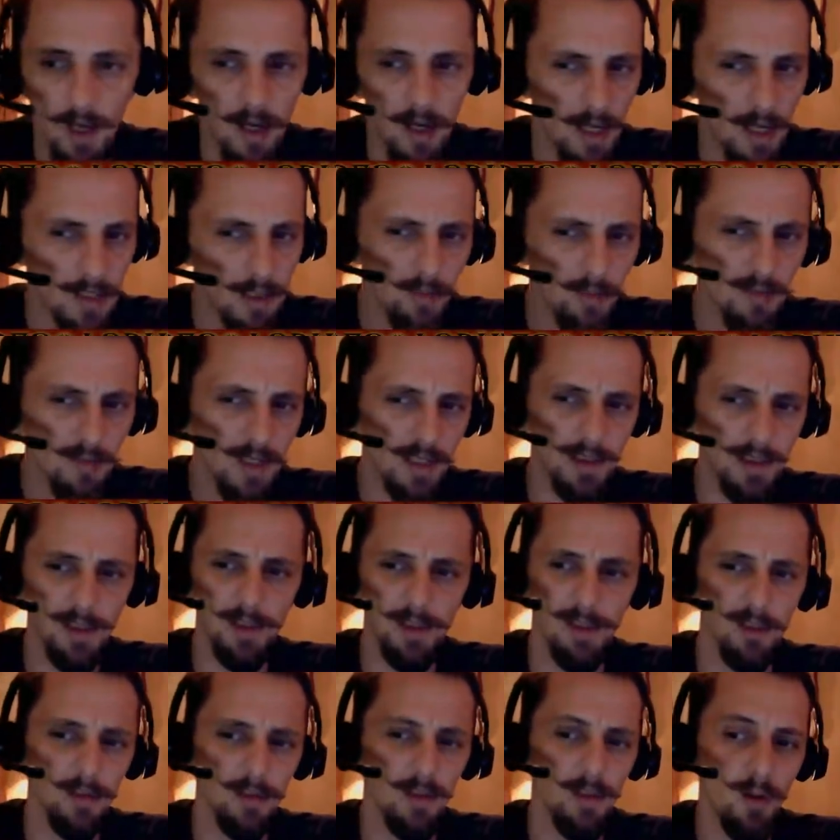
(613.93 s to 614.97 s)
I don't
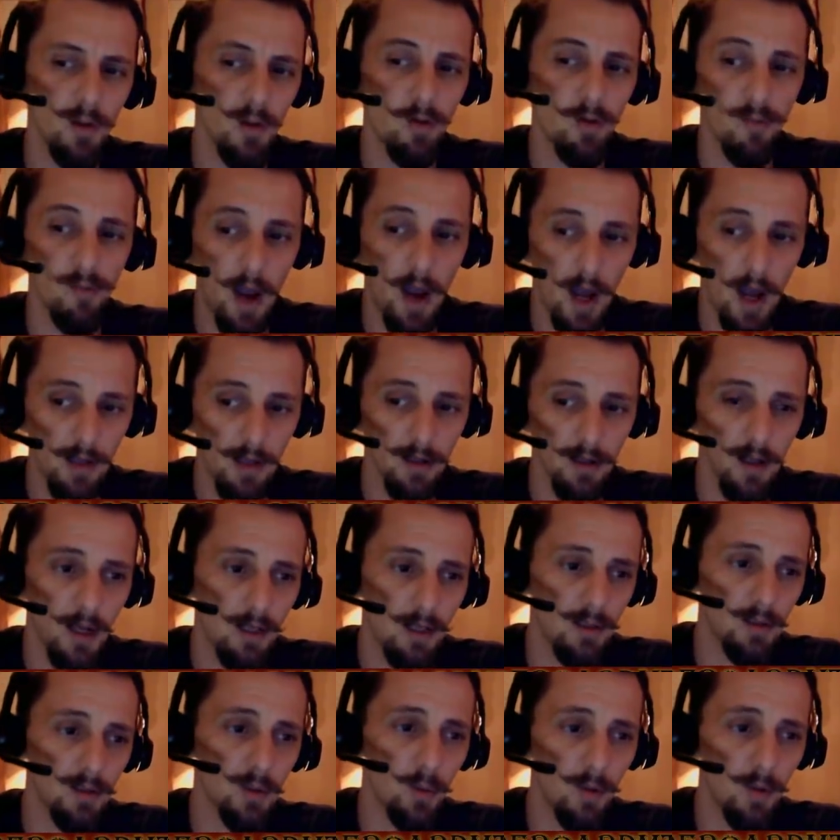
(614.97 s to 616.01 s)
necessarily know if I
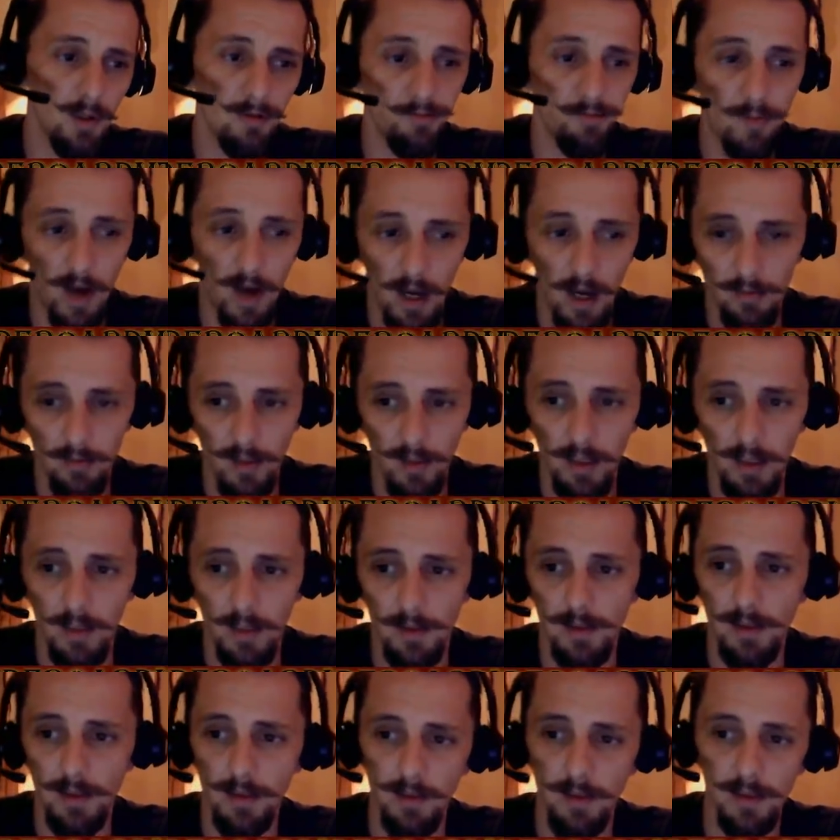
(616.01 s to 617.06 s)
like 25
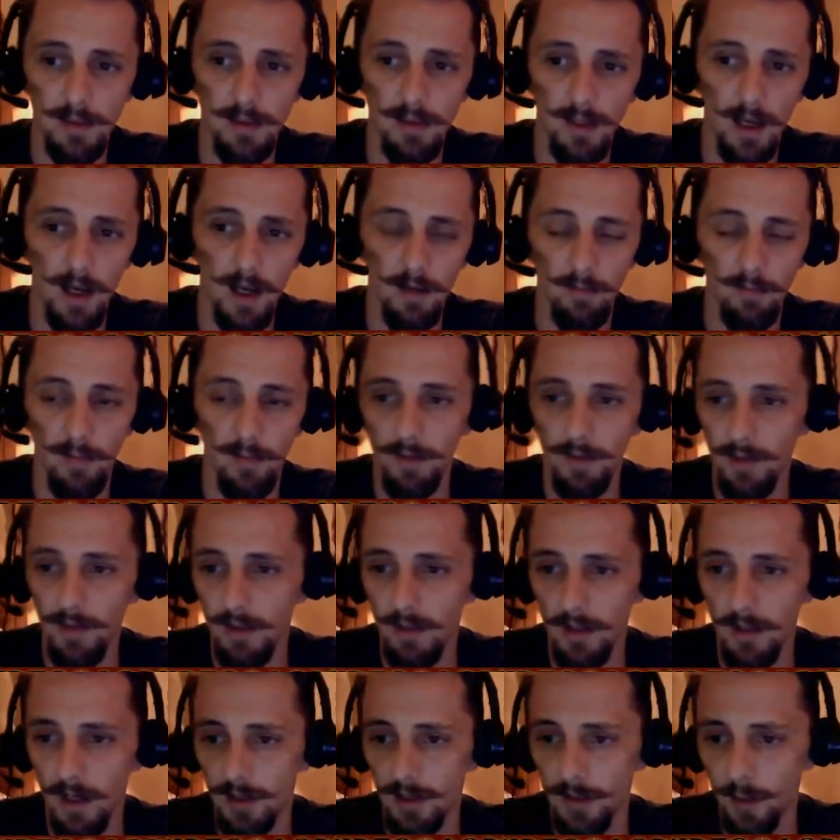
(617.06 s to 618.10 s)
lands in this deck.
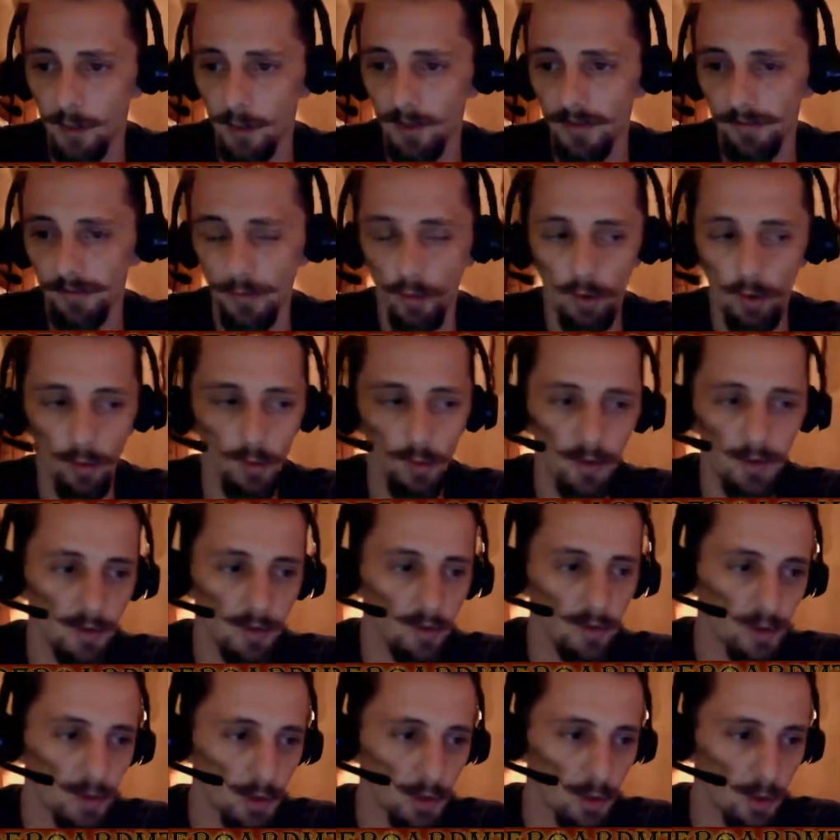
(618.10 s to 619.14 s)
Maybe 24 would do
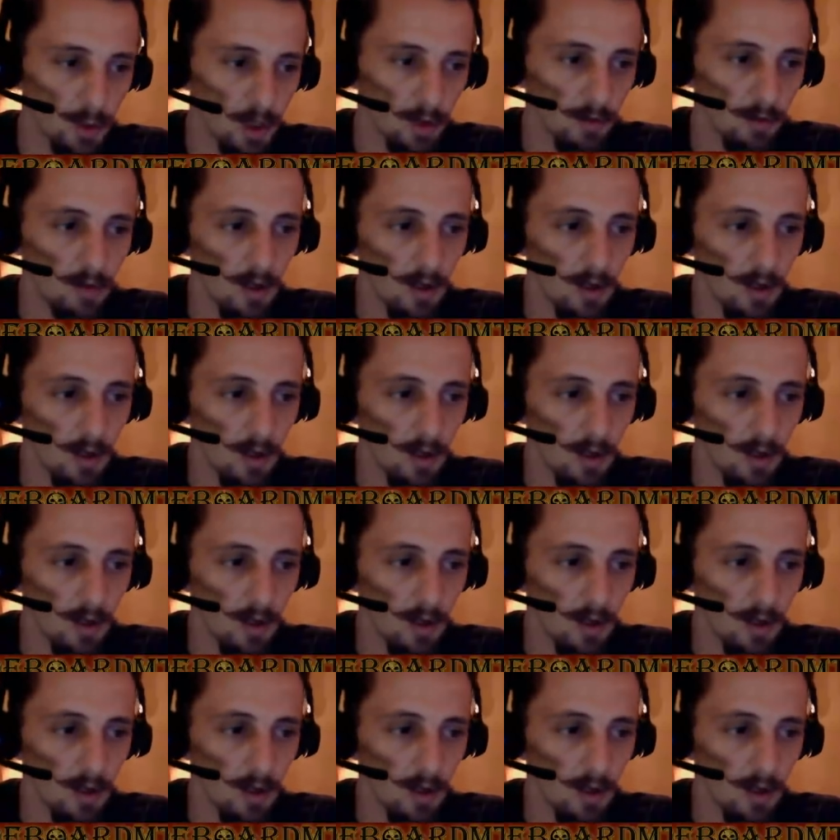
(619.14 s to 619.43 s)
the trick,